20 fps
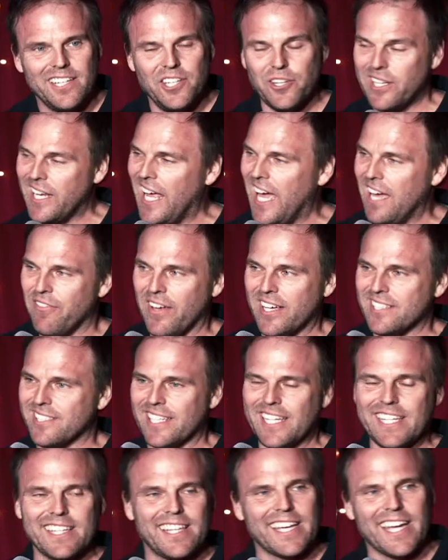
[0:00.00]
You can half-ass
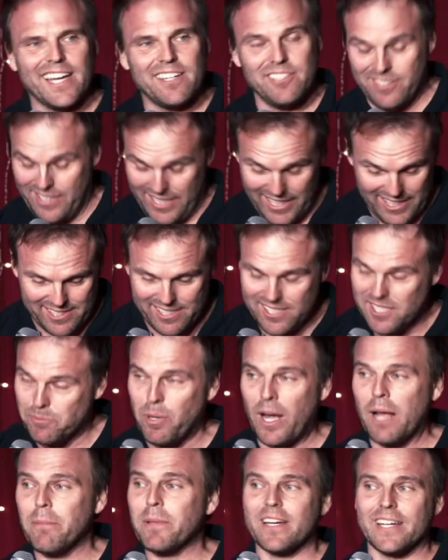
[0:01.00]
anything else. This is
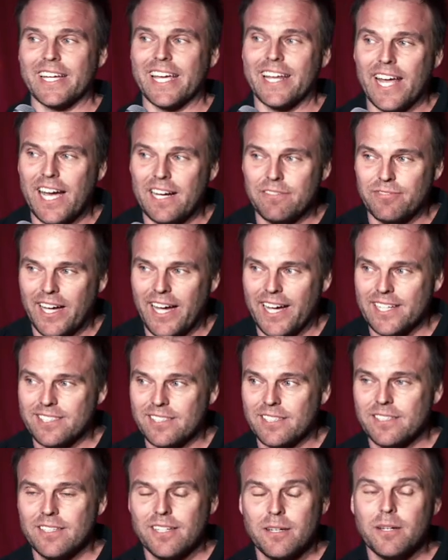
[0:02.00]
probably going to get
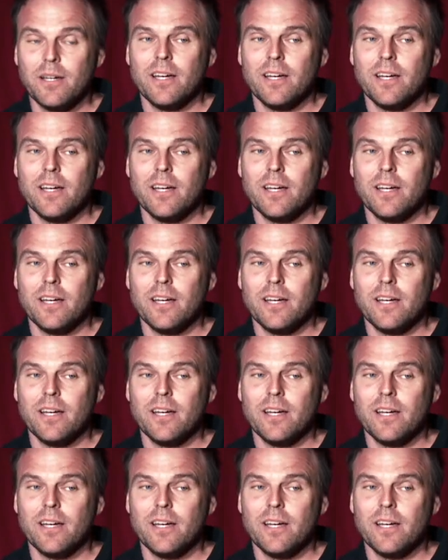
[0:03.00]
half-assed.